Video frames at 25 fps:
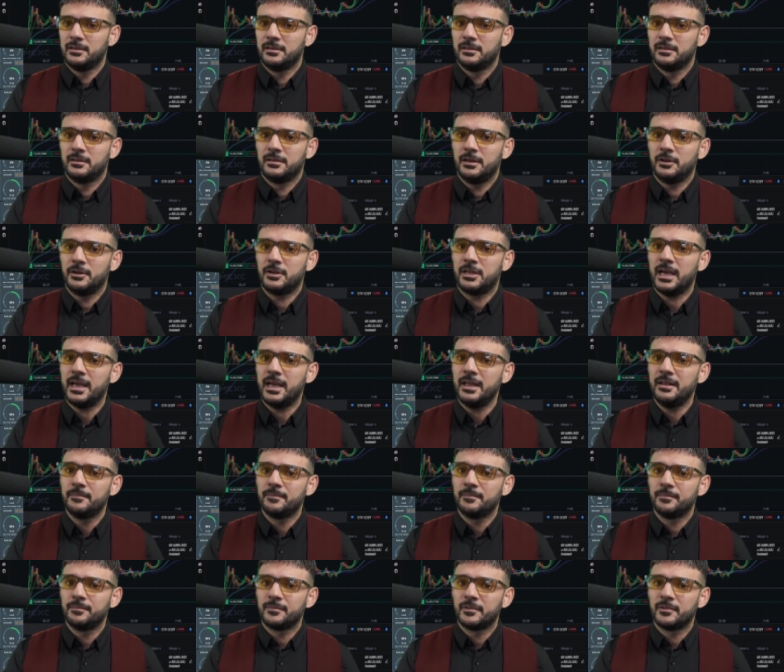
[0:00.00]
Okay,
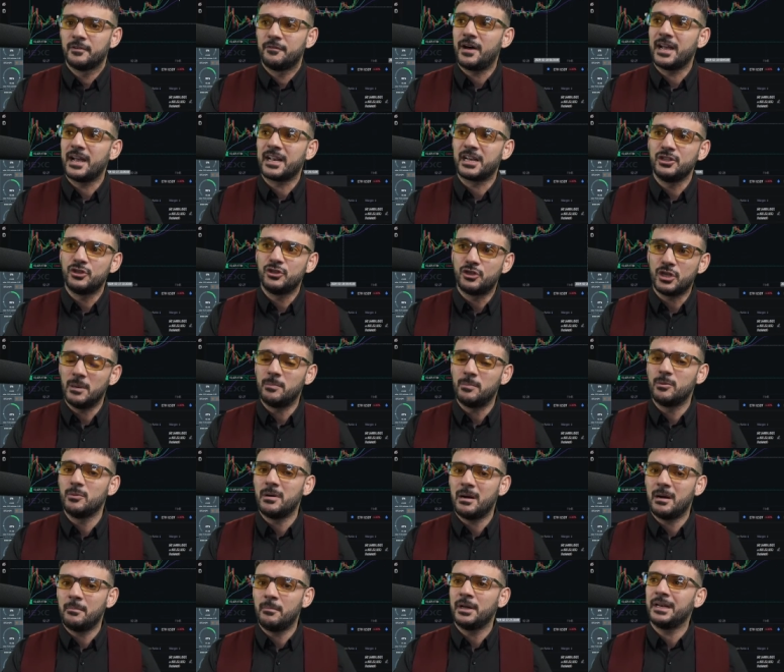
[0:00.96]
if I can double
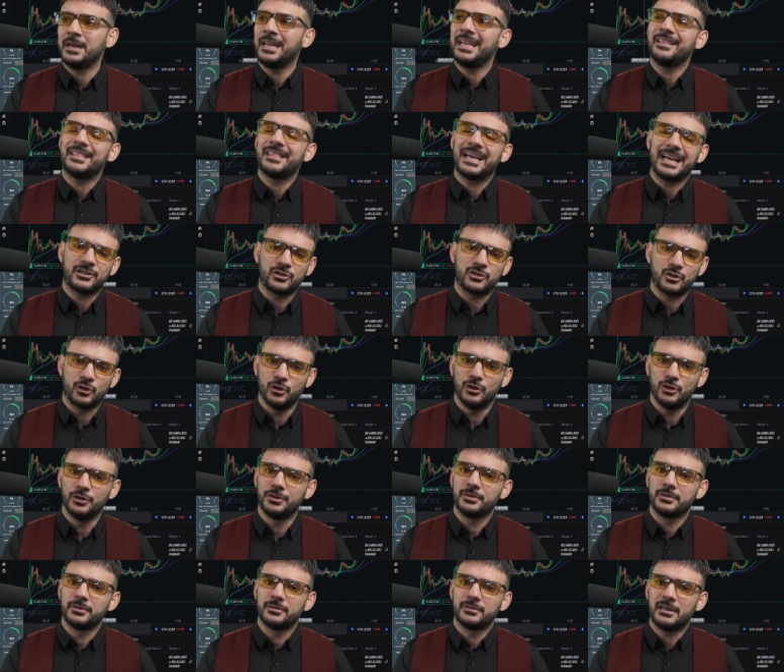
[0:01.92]
my money, that's good.
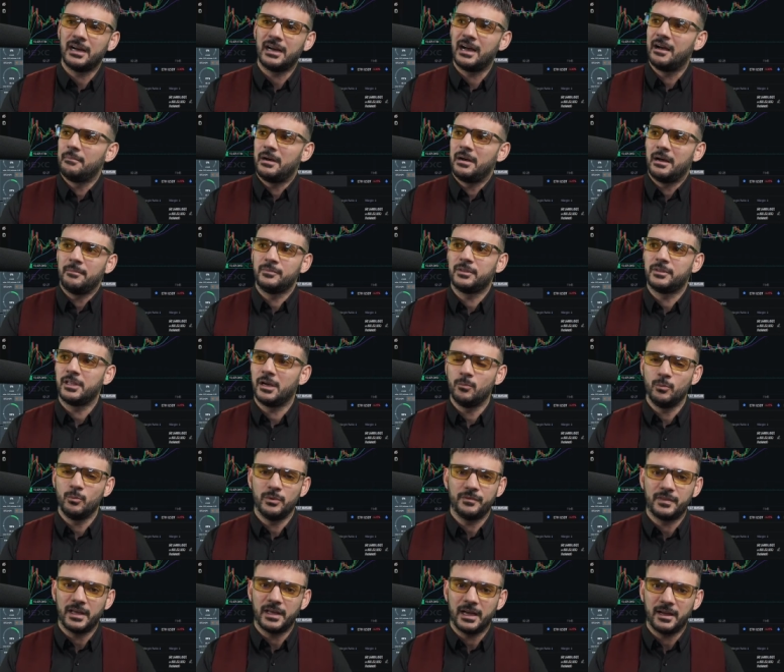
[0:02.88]
I'm I'm done
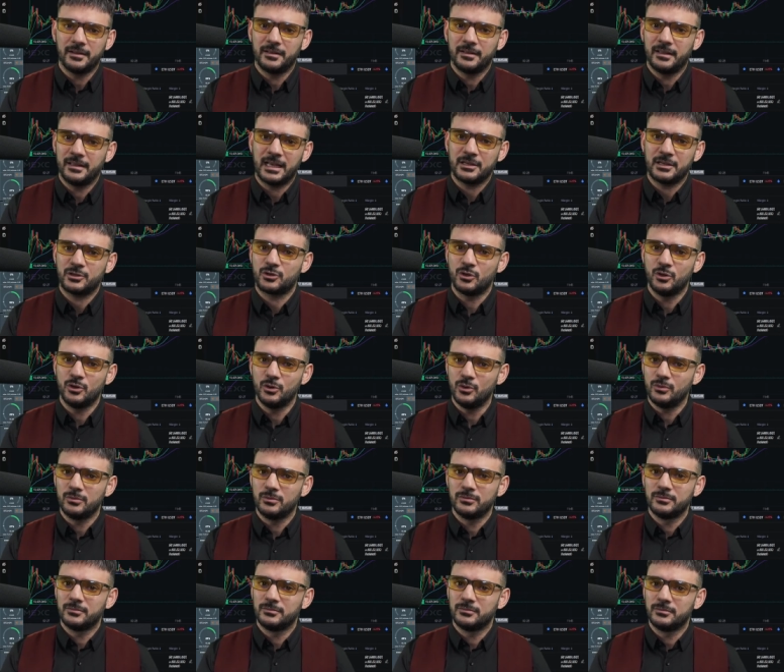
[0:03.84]
with that. That's cool.
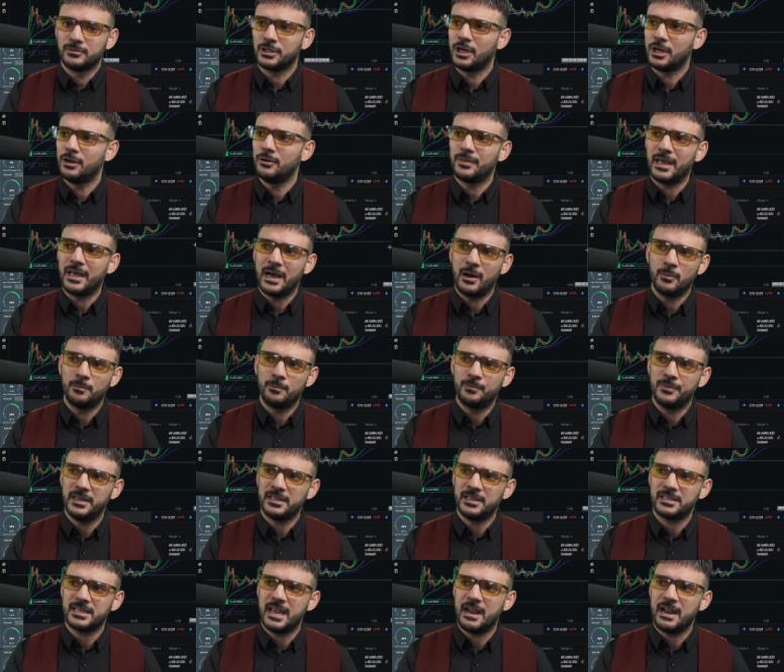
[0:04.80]
So that
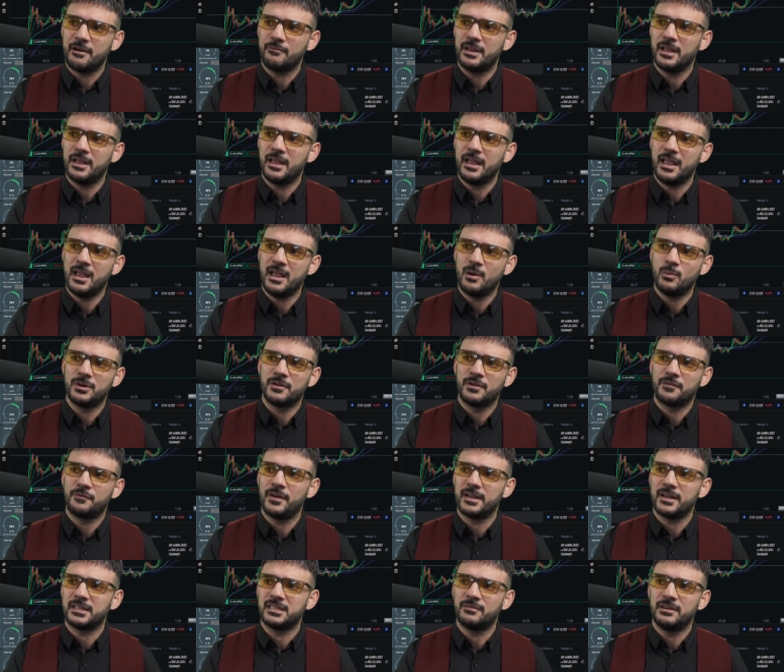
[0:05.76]
this area here would
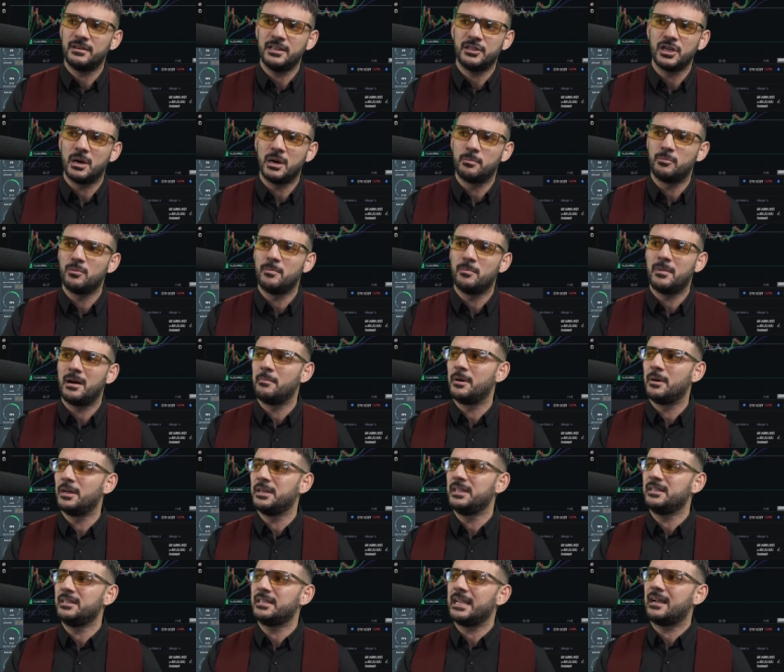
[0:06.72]
effectively double my
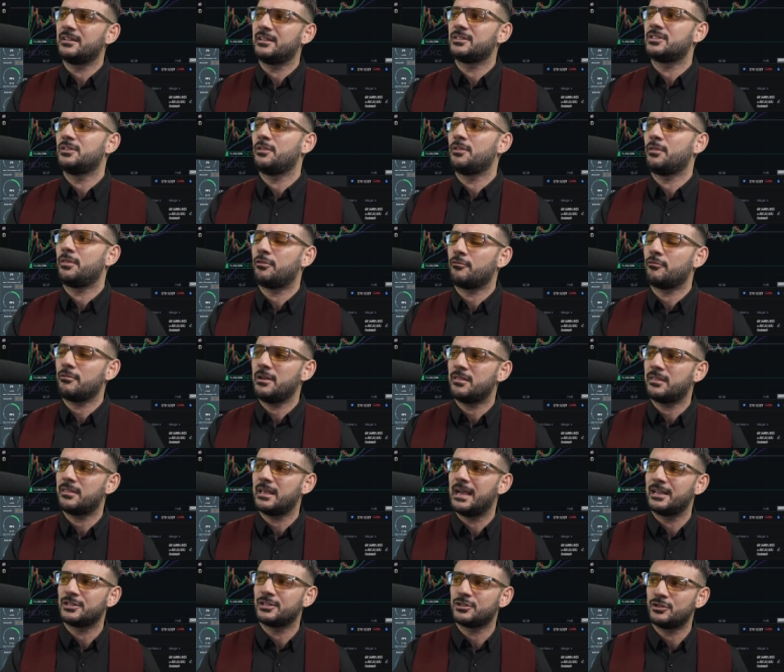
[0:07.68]
money down to the
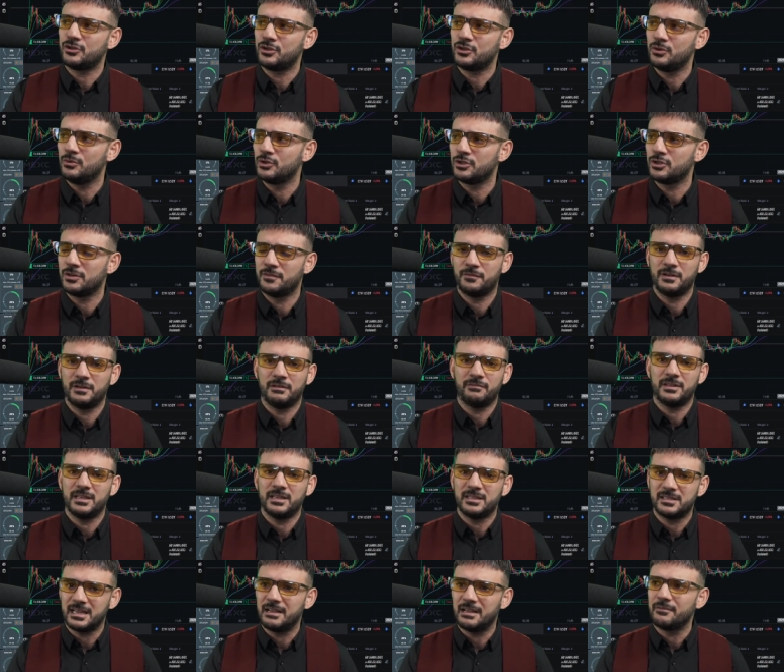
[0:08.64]

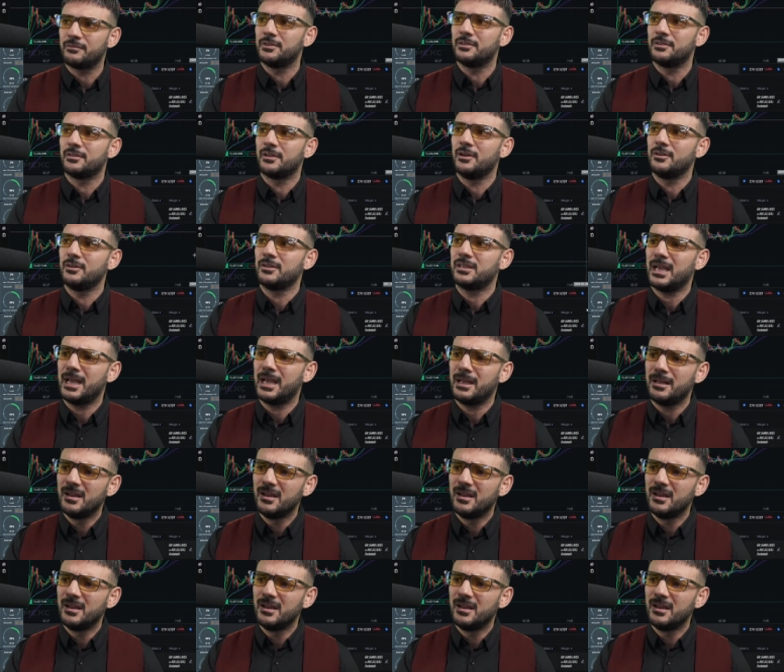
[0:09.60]
3,257, okay?